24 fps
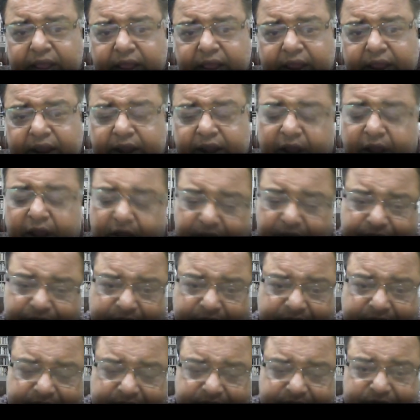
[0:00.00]
Now, if it
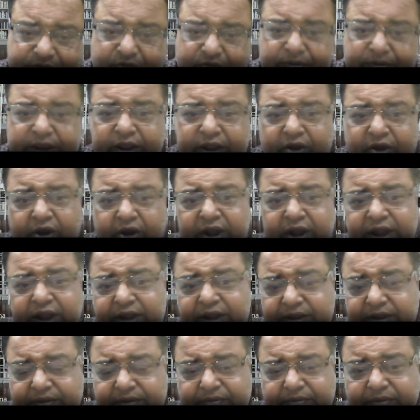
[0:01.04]
is to be recorded,
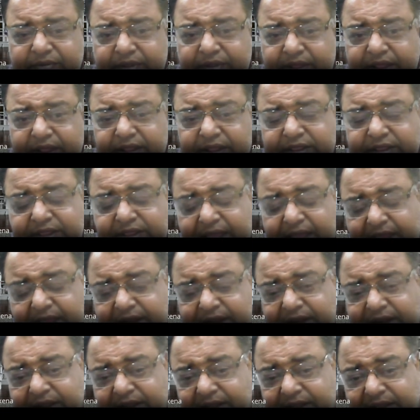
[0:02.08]
then
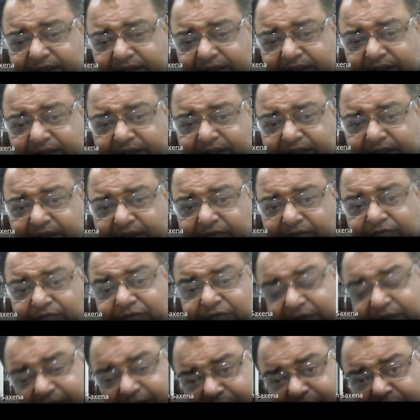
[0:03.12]

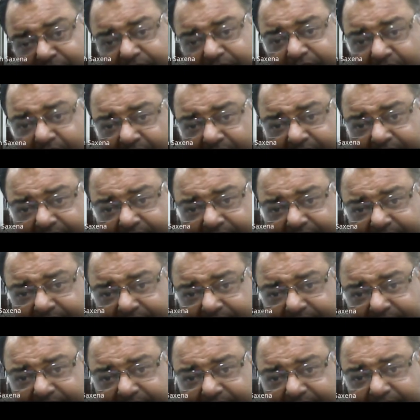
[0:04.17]
where to record it?
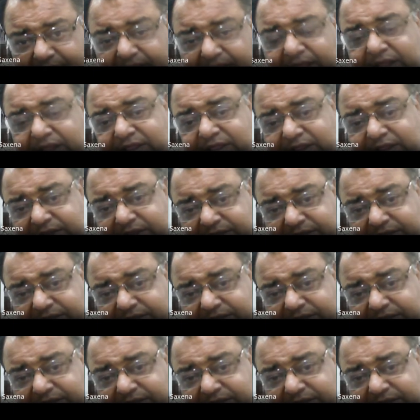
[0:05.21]
This